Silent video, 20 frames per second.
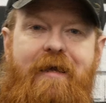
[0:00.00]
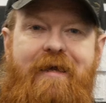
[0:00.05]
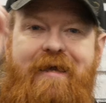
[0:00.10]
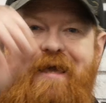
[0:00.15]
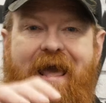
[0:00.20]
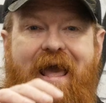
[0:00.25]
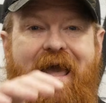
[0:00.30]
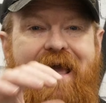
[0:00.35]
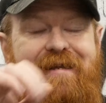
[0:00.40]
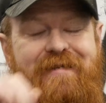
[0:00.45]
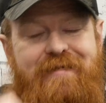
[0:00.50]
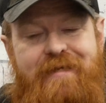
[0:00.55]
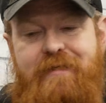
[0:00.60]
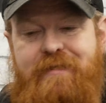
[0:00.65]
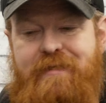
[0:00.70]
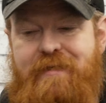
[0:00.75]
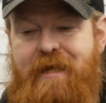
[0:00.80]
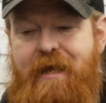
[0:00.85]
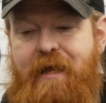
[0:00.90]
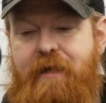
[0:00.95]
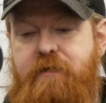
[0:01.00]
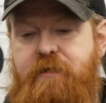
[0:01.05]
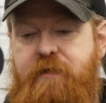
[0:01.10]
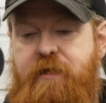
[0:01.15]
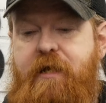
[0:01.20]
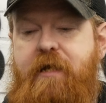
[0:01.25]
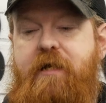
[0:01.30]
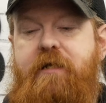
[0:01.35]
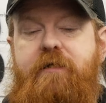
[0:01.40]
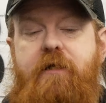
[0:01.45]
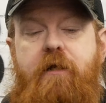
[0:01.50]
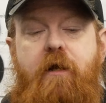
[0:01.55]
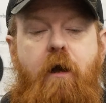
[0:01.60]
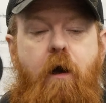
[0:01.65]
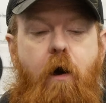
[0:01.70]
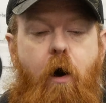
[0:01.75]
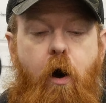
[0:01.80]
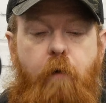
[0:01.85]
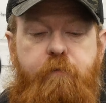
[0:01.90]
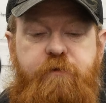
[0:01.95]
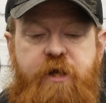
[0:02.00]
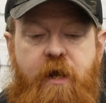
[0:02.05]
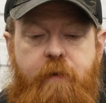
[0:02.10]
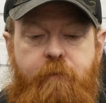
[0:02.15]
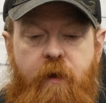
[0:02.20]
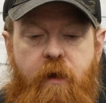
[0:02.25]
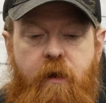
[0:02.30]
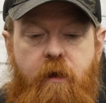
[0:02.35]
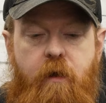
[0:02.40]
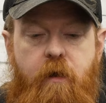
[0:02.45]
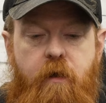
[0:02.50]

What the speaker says: gate CNC'd hop chamber.